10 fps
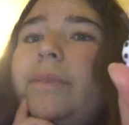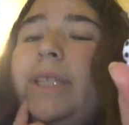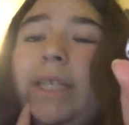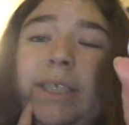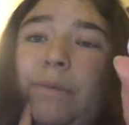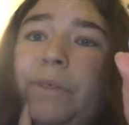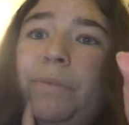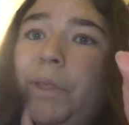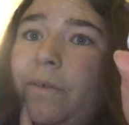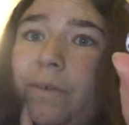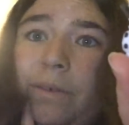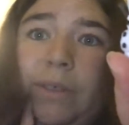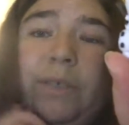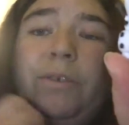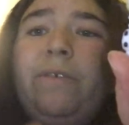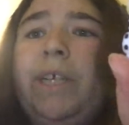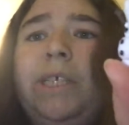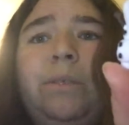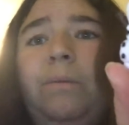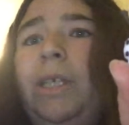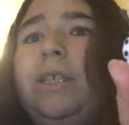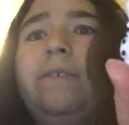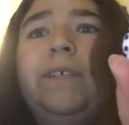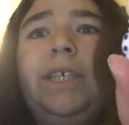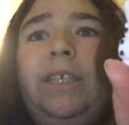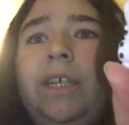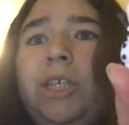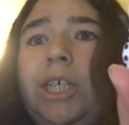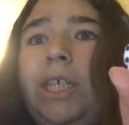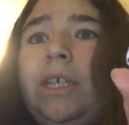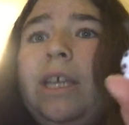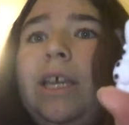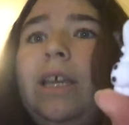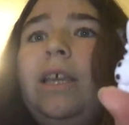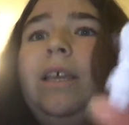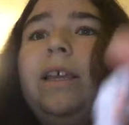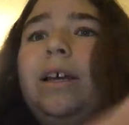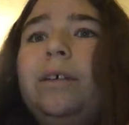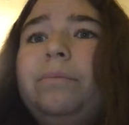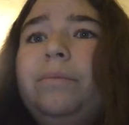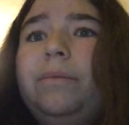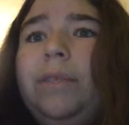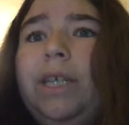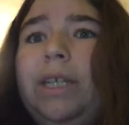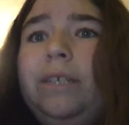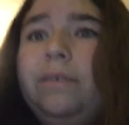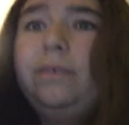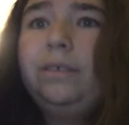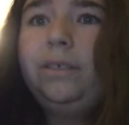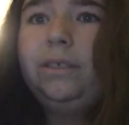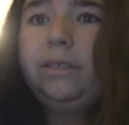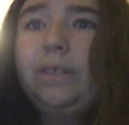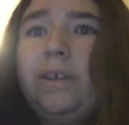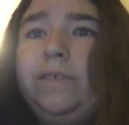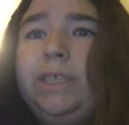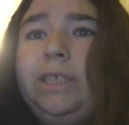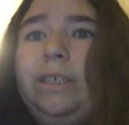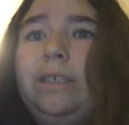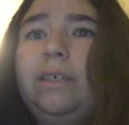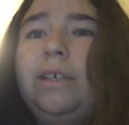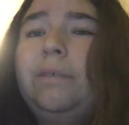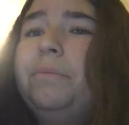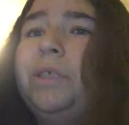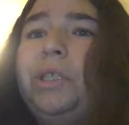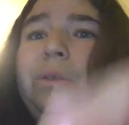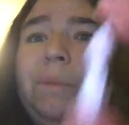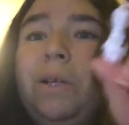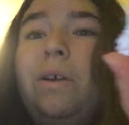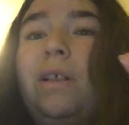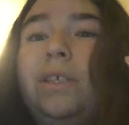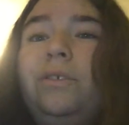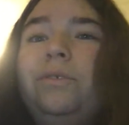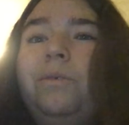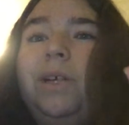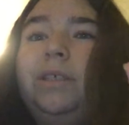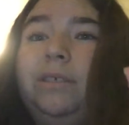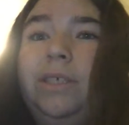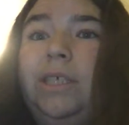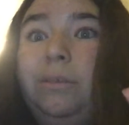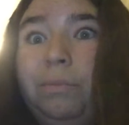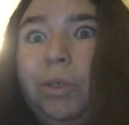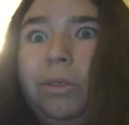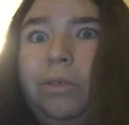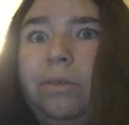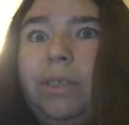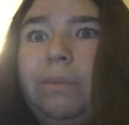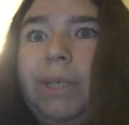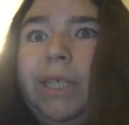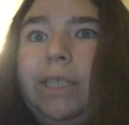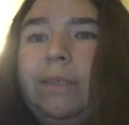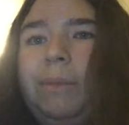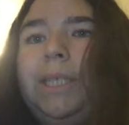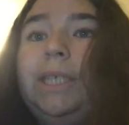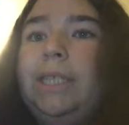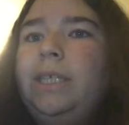That scene was beautiful and it was very sweet and very touching. And obviously, I'm assuming Colin drew on his personal experience, because